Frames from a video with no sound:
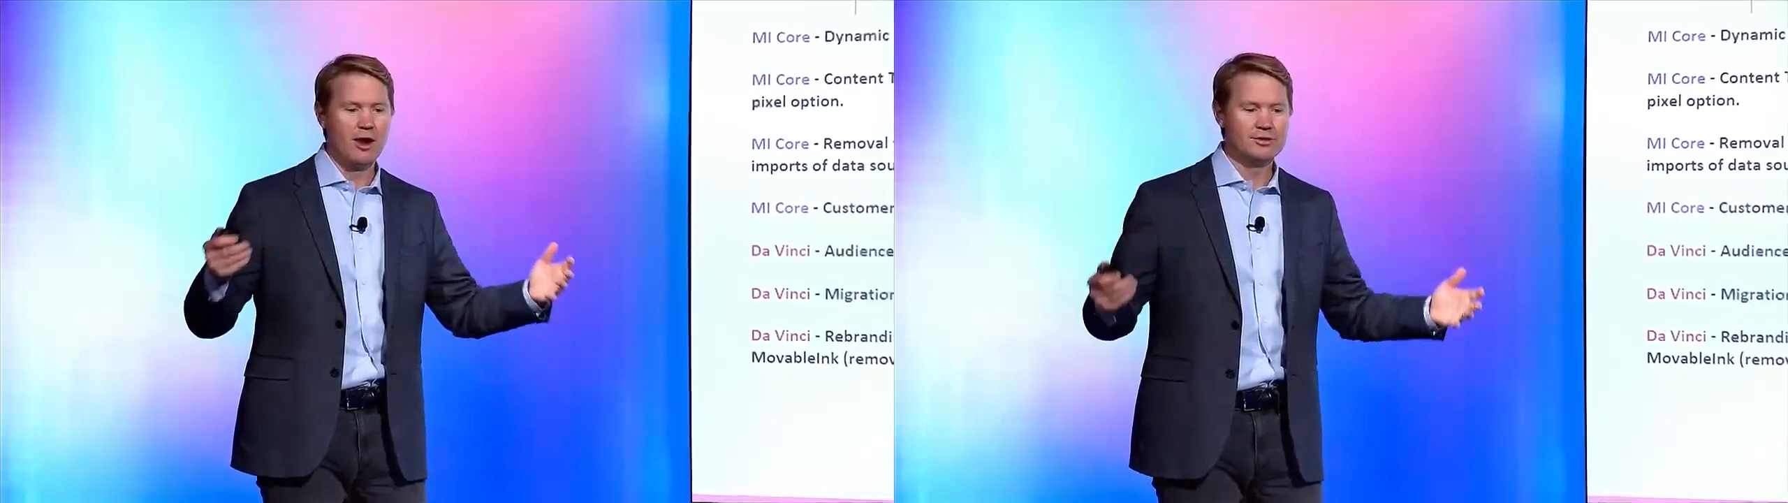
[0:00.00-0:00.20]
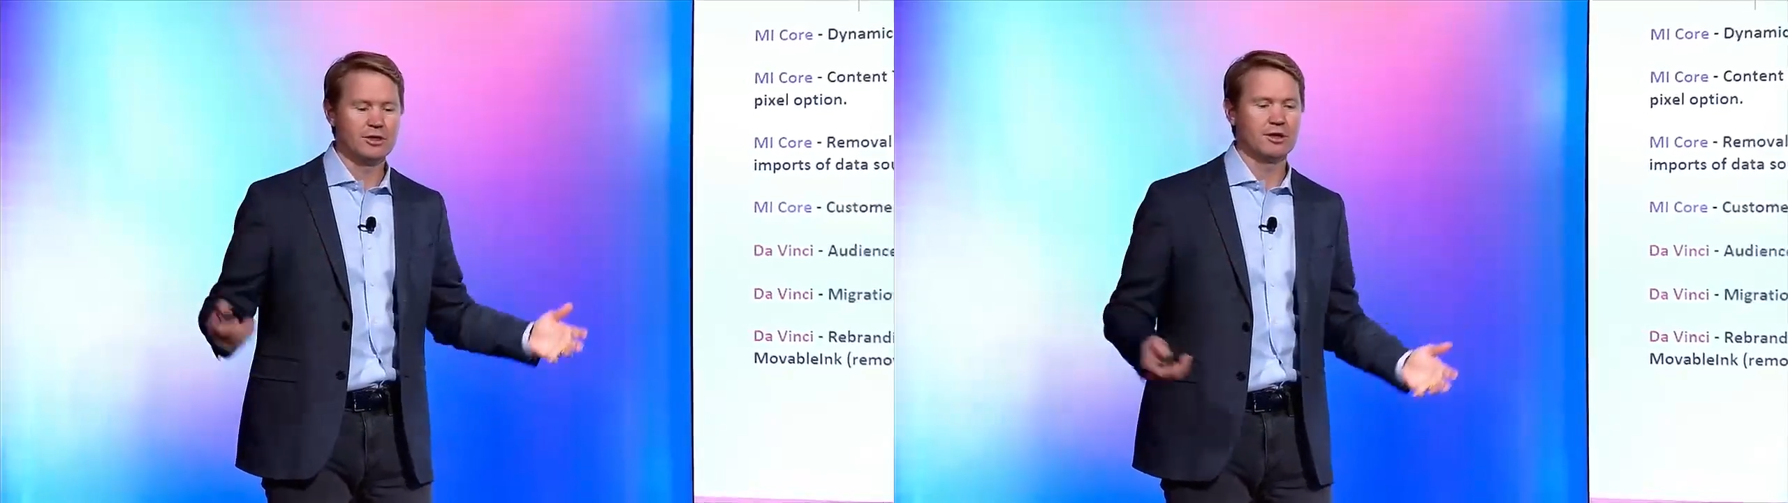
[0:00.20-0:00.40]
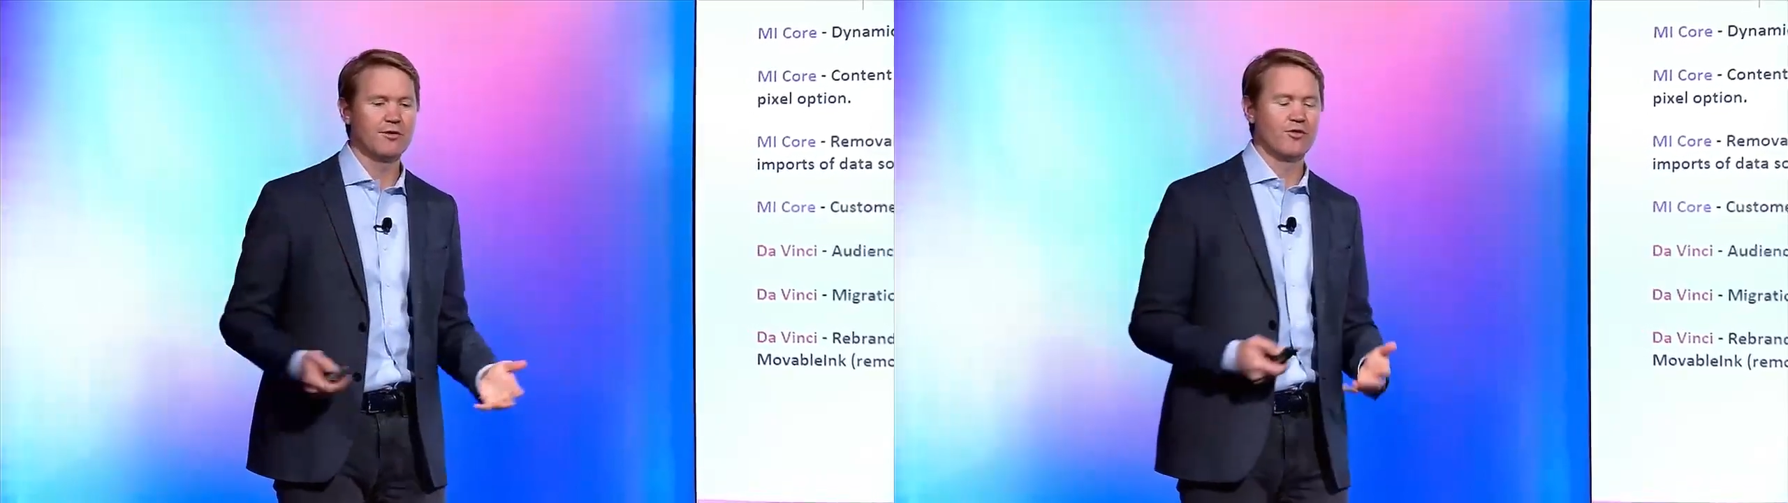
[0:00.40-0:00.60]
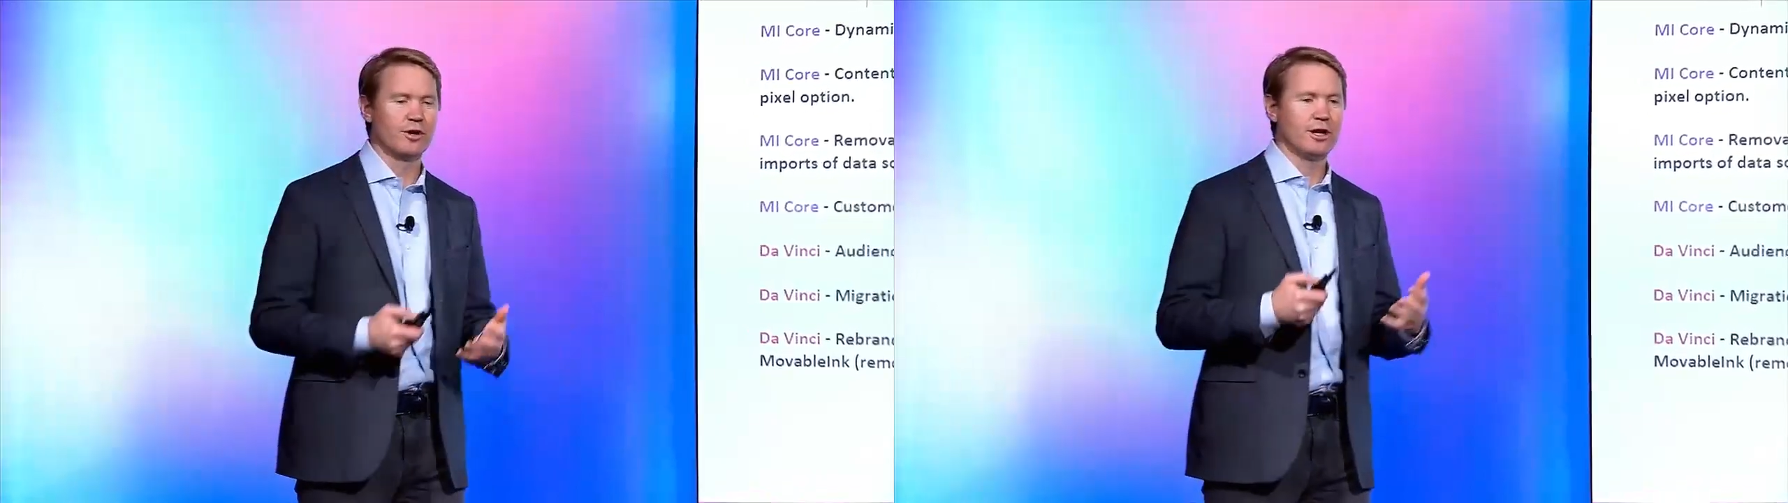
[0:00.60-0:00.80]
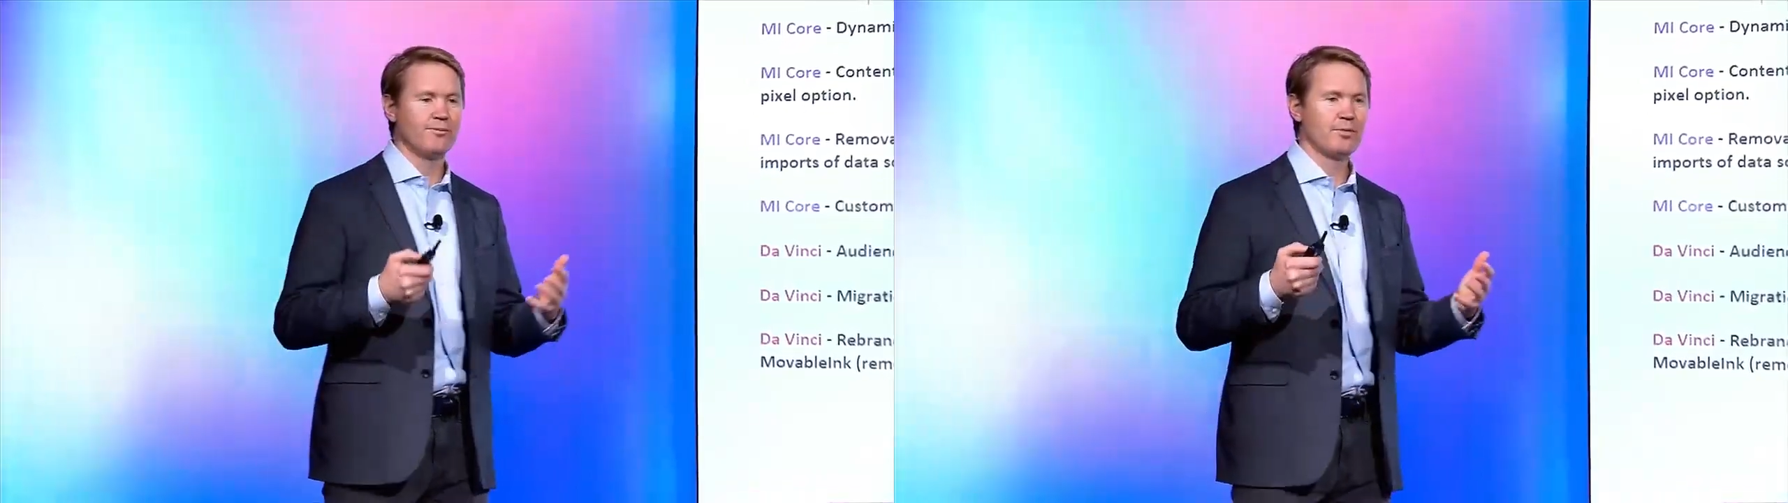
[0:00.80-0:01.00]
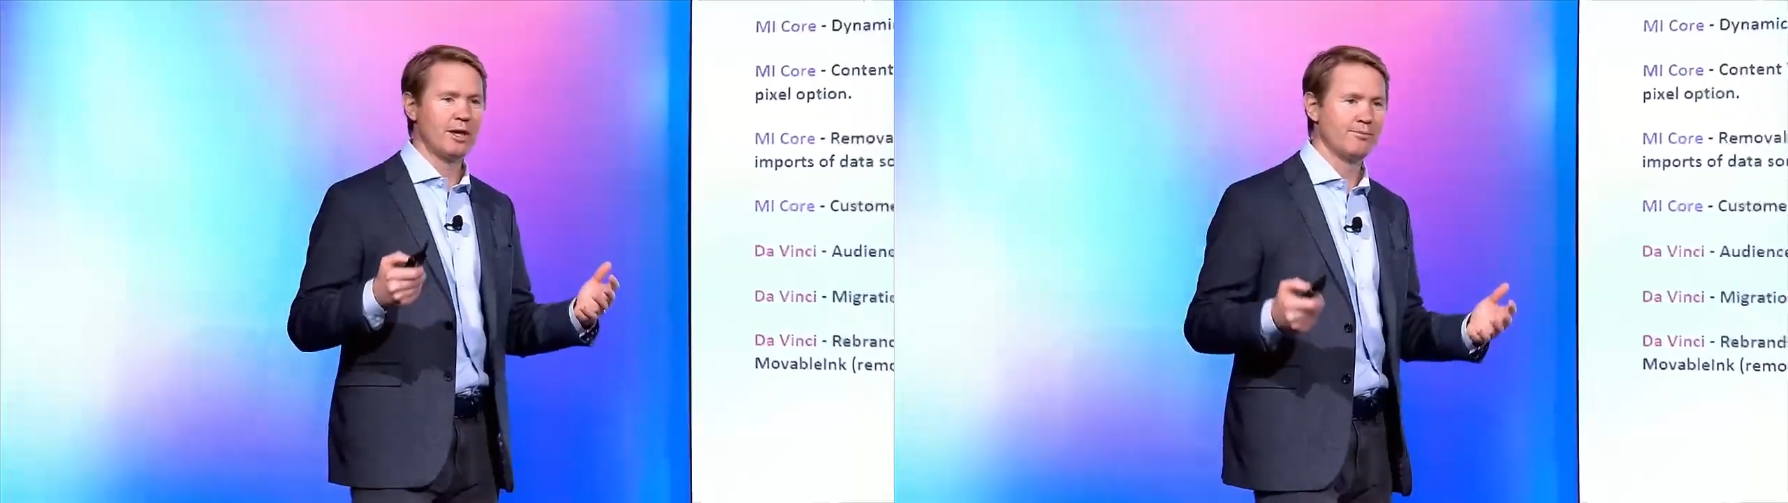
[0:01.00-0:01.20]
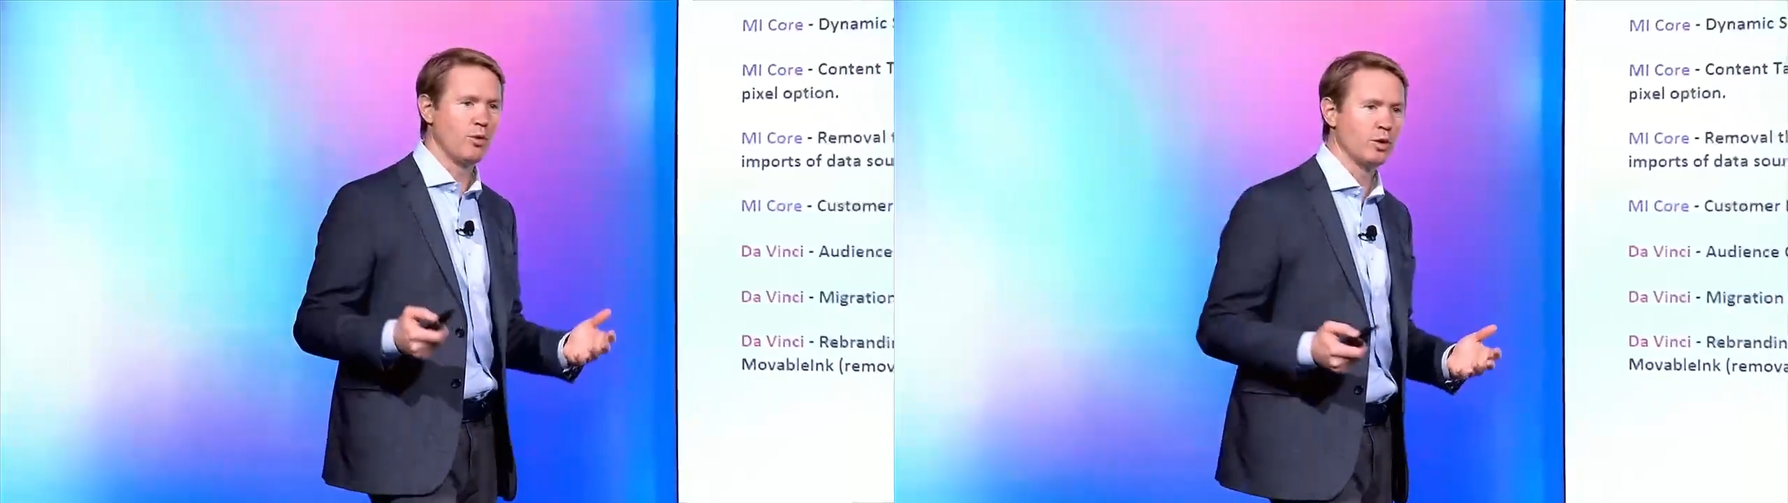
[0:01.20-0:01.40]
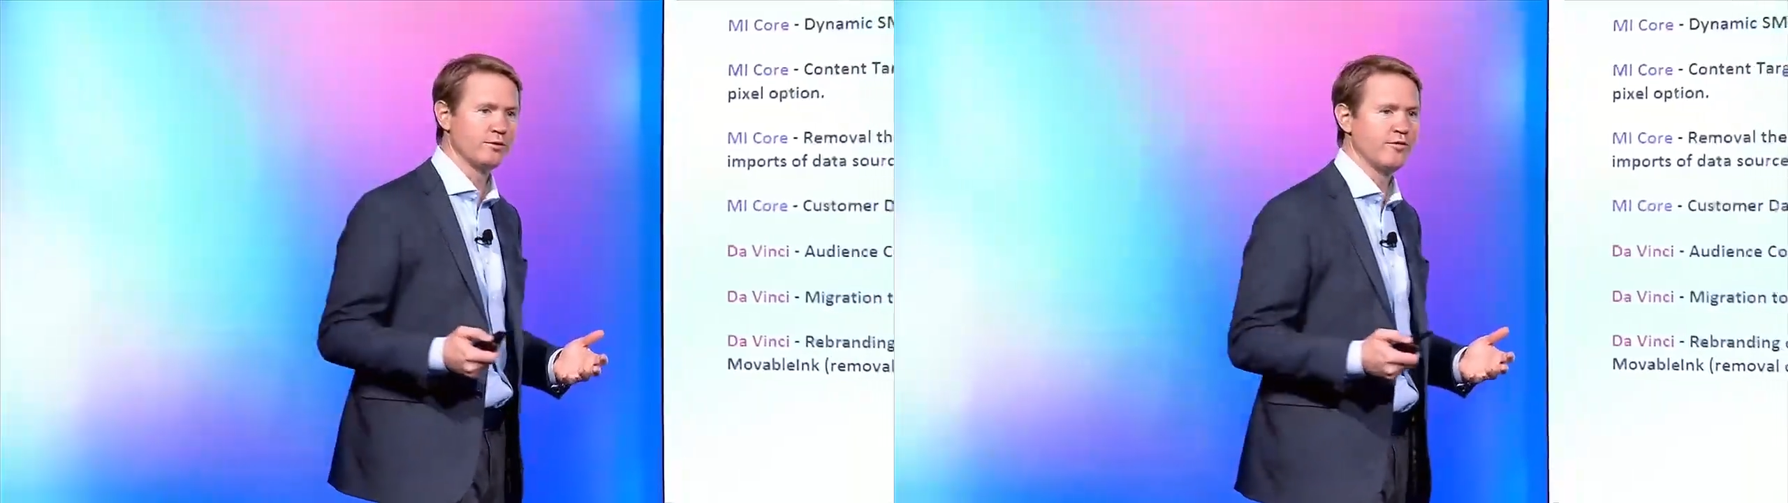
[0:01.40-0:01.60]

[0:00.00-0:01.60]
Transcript: delivering important